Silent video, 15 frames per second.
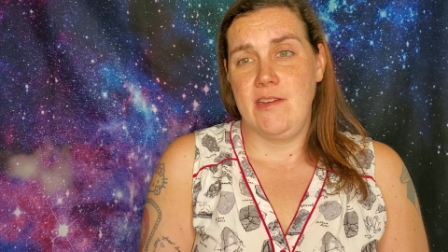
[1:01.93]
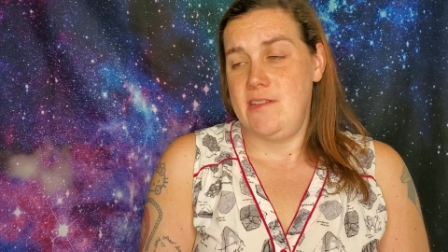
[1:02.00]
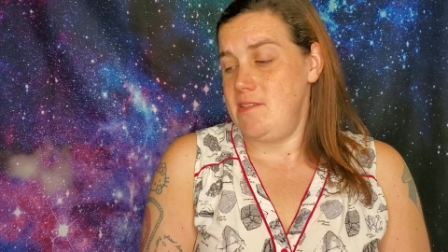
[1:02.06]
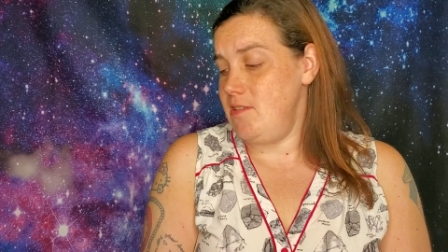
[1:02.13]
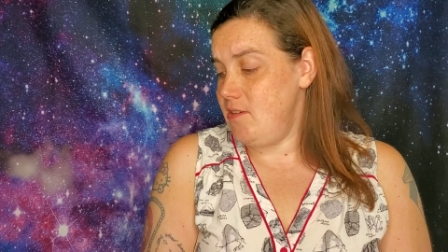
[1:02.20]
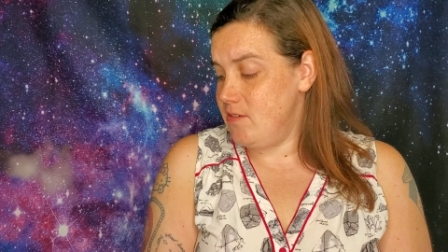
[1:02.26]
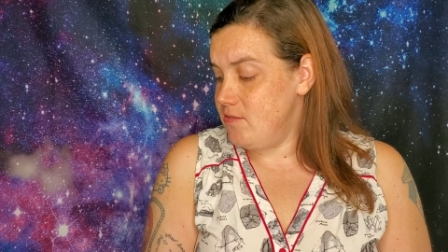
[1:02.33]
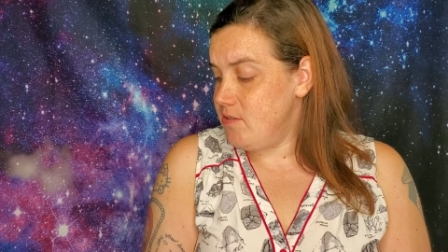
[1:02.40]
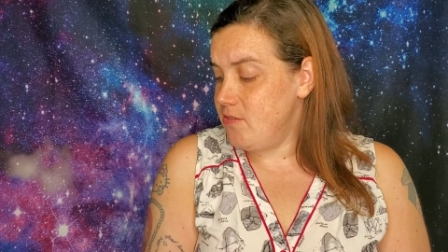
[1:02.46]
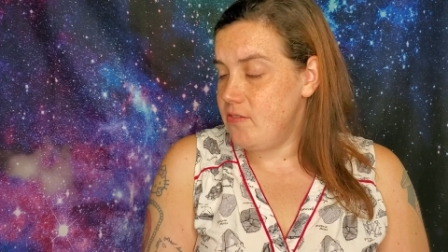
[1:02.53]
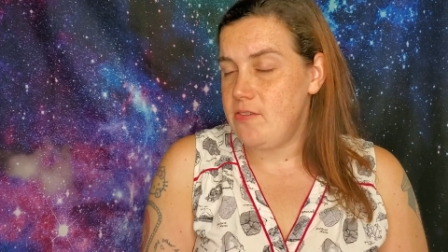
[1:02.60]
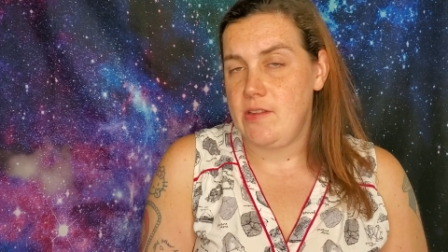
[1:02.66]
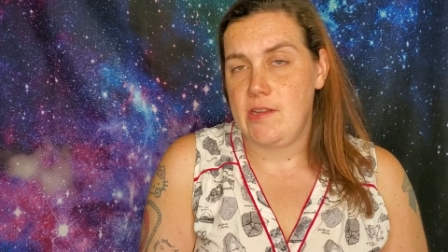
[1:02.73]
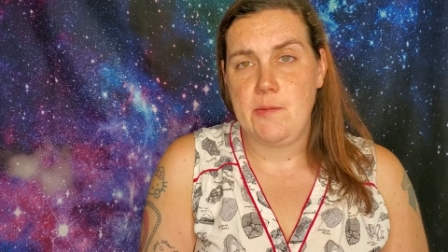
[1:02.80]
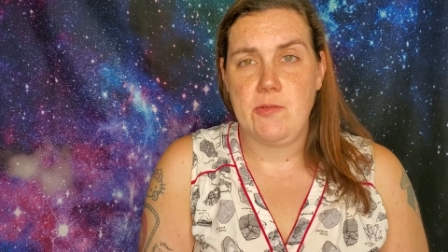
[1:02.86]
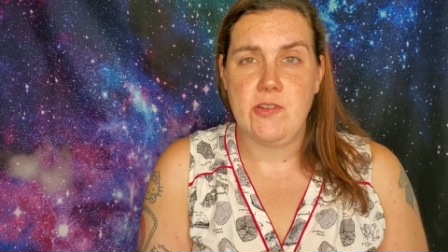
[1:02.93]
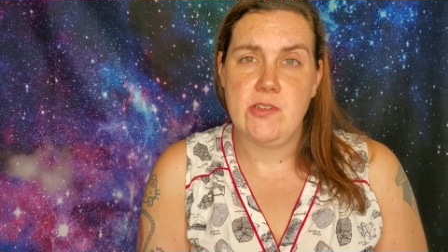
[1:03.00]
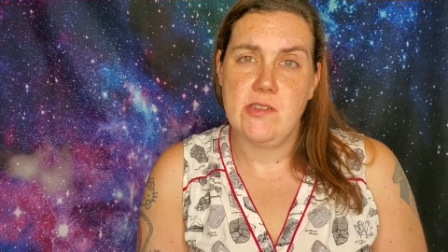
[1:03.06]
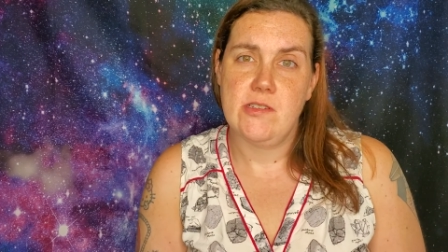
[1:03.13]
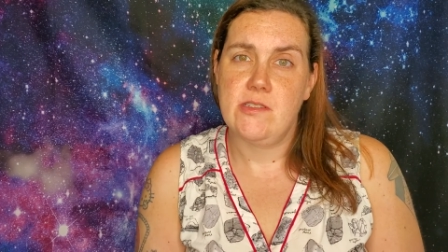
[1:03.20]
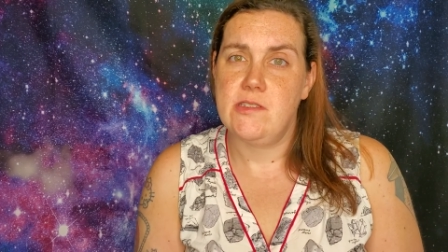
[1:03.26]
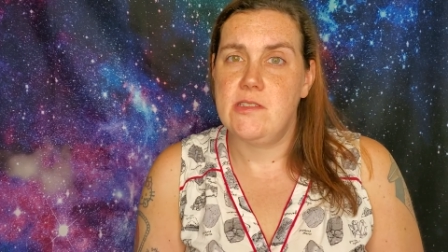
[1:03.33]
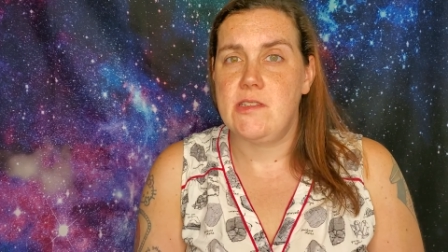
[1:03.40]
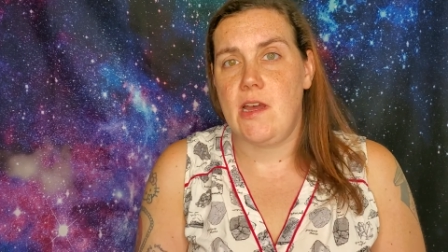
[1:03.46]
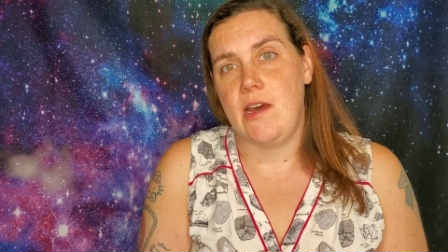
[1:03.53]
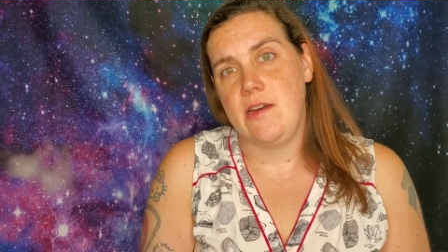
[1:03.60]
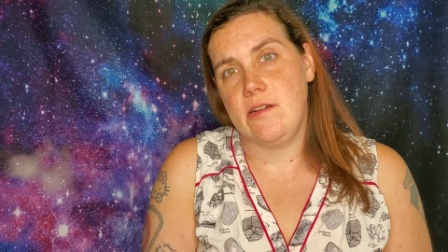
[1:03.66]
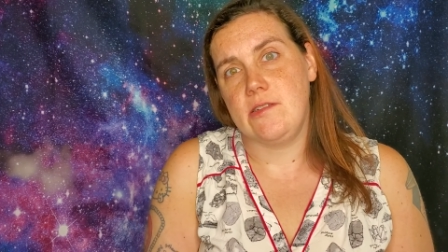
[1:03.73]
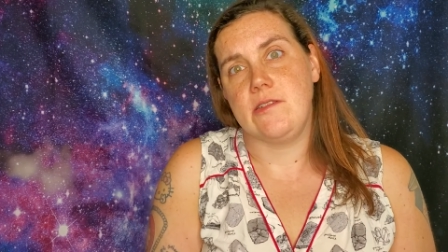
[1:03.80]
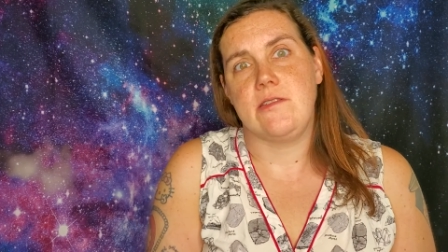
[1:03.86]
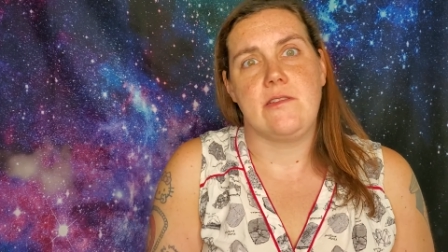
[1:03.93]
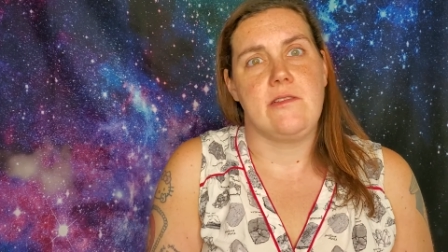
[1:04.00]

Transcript: you know, different labels and styles